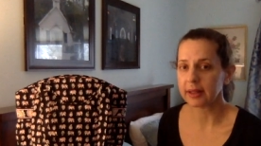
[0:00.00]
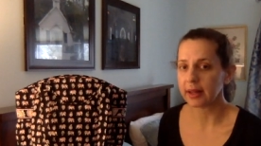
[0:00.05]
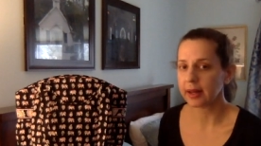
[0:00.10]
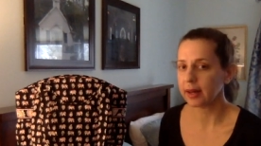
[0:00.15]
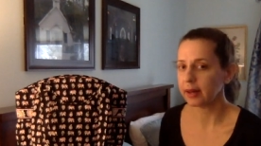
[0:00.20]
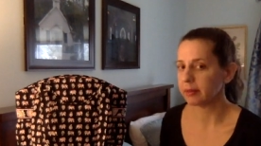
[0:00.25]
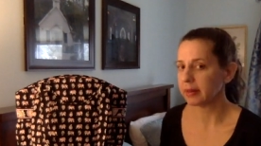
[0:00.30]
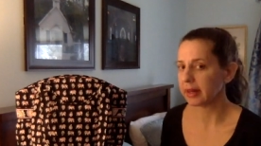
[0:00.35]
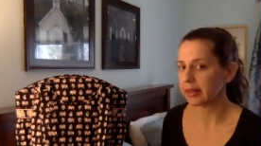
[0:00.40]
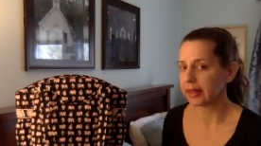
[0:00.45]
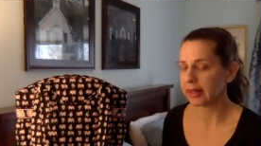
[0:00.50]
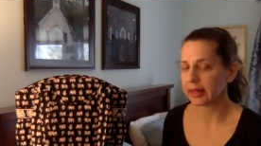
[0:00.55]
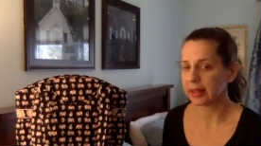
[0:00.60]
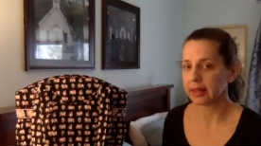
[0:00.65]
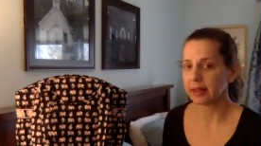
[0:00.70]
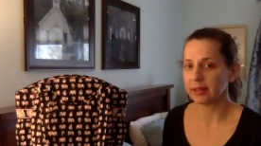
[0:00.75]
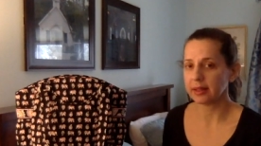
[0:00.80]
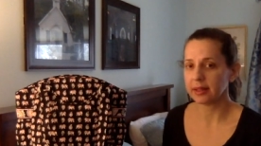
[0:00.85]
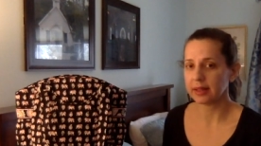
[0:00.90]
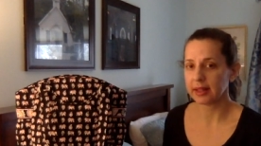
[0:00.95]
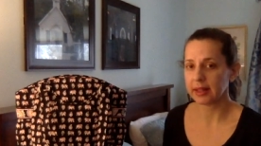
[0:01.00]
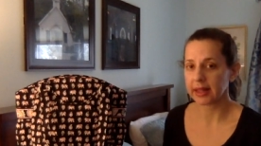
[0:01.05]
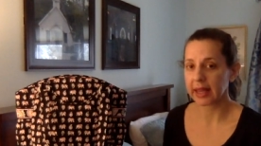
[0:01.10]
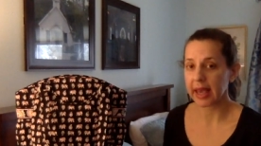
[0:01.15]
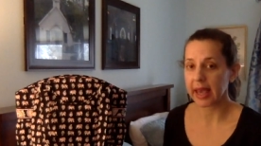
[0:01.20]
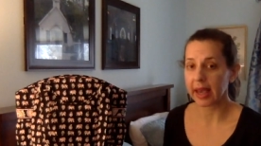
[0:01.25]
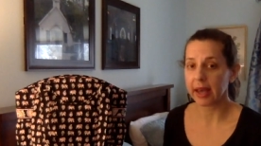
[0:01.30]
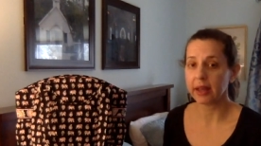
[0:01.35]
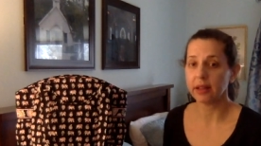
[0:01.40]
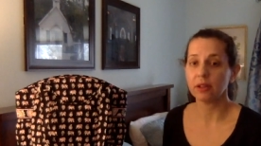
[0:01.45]
I think it
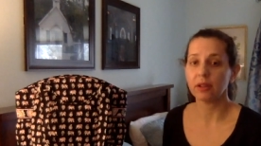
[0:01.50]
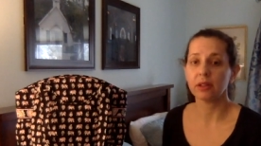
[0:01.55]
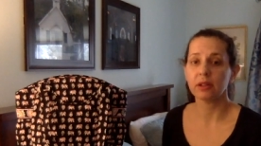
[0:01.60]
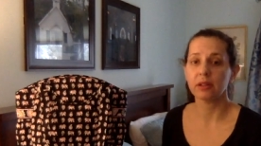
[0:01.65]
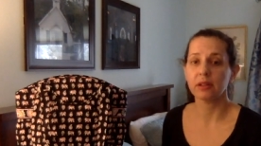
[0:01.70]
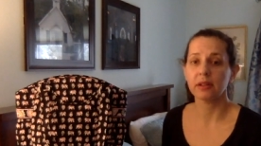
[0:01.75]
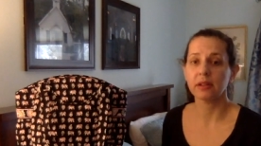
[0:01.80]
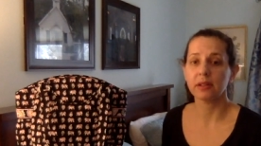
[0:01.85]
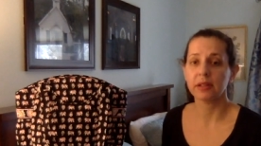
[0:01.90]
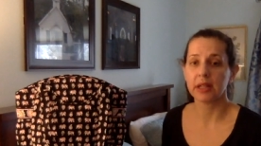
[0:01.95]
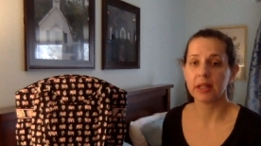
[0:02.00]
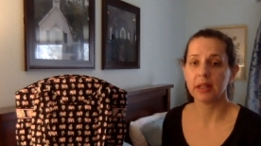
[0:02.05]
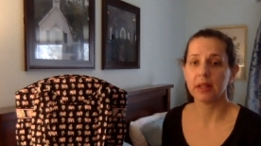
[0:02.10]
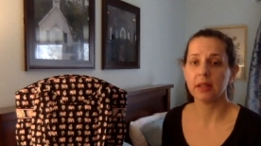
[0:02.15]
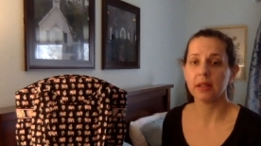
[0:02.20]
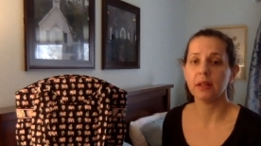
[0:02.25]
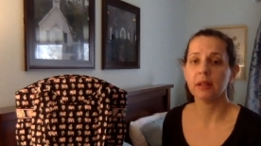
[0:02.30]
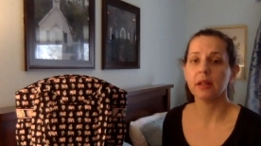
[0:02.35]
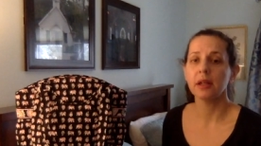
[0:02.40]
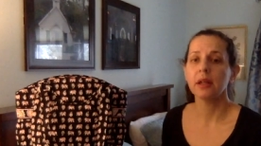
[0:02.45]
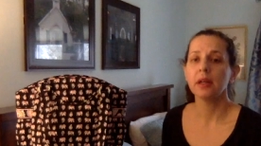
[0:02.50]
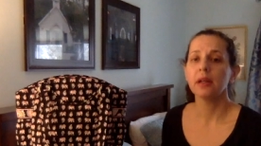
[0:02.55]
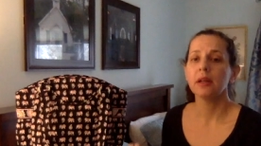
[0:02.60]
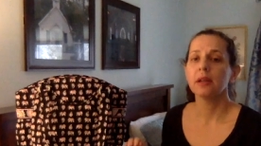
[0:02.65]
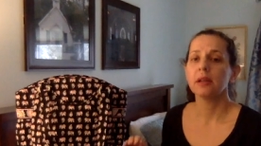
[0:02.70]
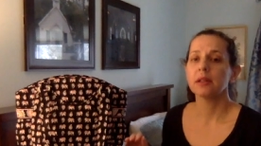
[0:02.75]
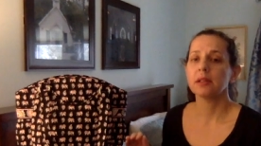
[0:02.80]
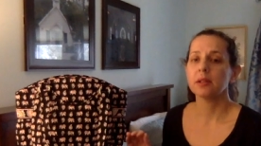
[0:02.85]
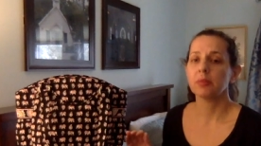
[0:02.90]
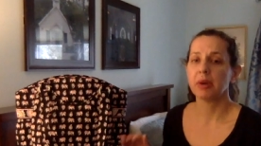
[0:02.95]
can look a little dated
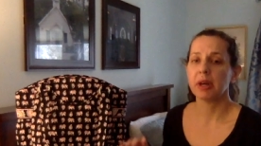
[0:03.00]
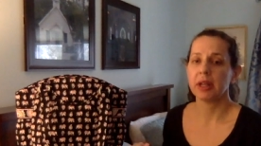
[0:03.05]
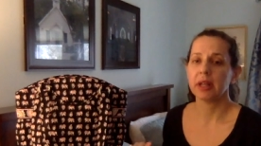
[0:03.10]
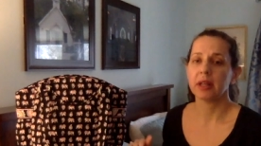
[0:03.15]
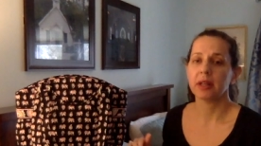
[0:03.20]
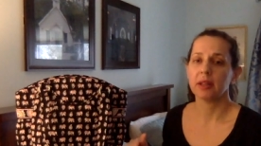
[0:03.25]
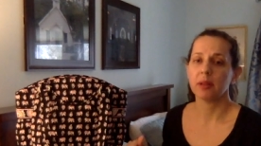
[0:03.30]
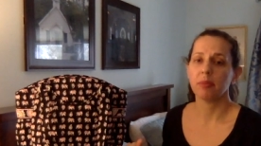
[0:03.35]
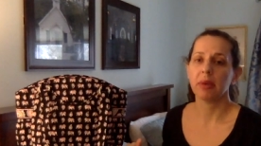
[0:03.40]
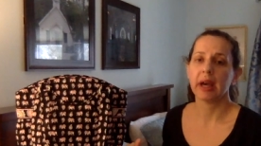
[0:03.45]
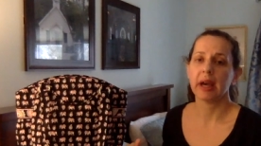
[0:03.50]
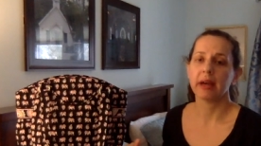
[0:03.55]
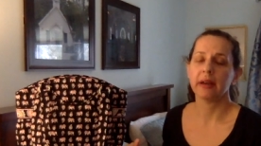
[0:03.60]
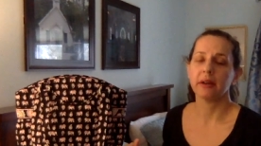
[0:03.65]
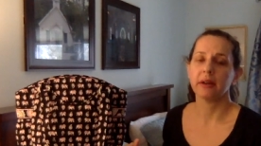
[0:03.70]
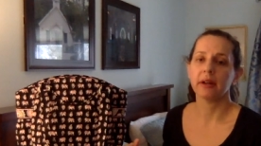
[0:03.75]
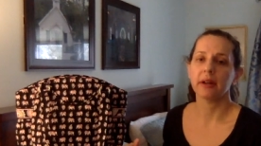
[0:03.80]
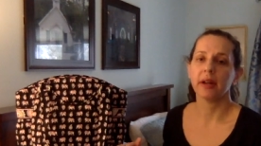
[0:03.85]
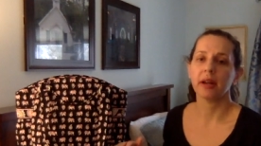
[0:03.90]
depending on the pattern.